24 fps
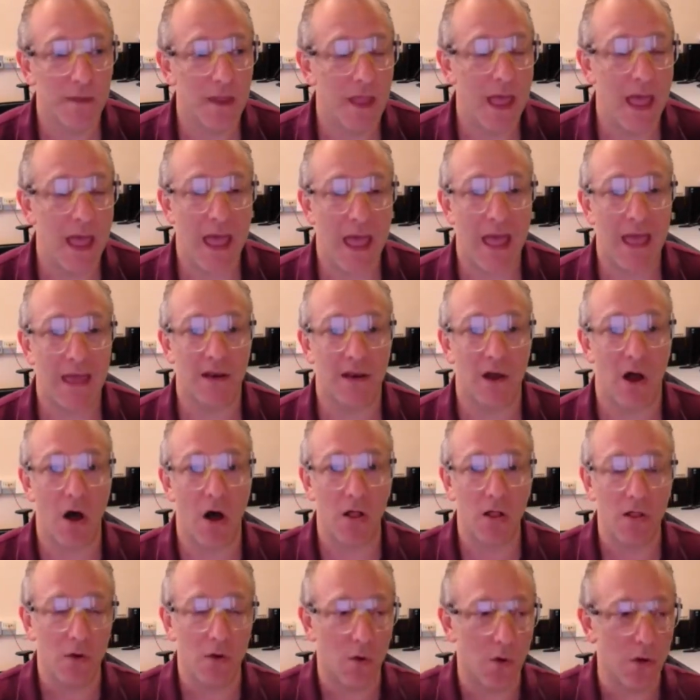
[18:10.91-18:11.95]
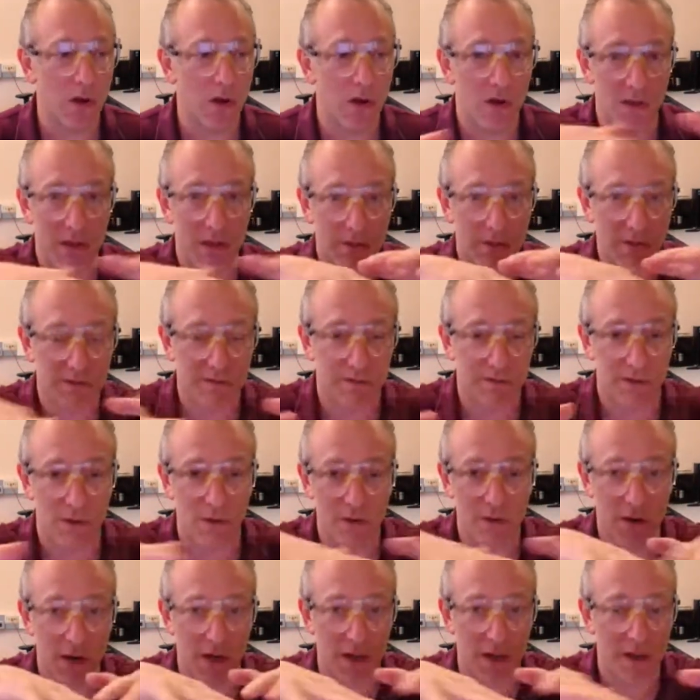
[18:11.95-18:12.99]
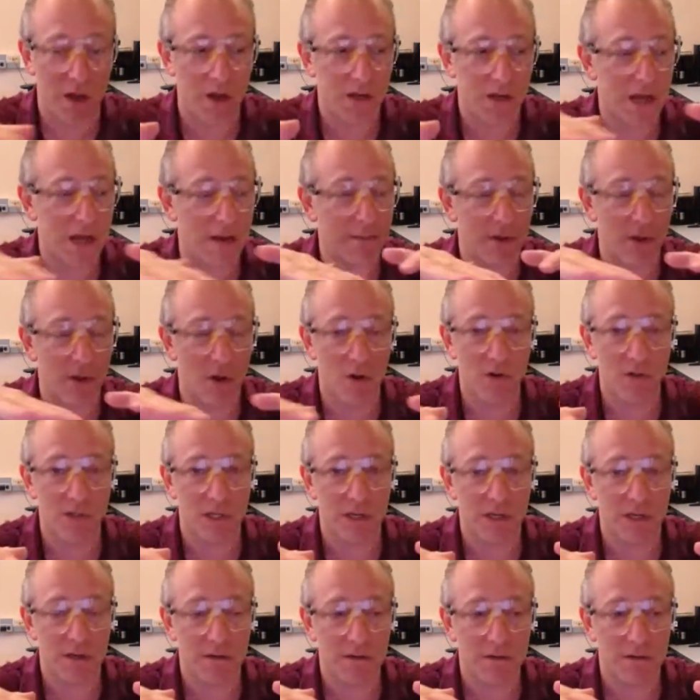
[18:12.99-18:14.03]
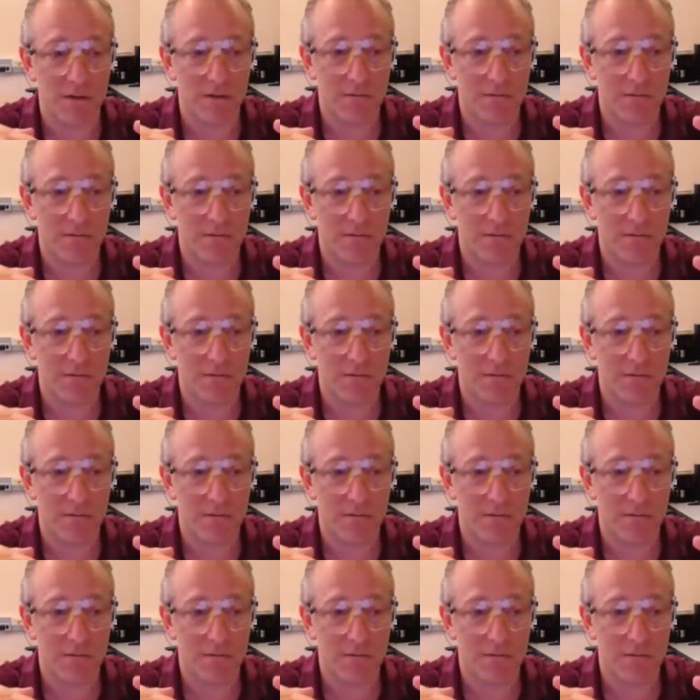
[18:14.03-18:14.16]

And all the oil that was floating on the top of the ocean,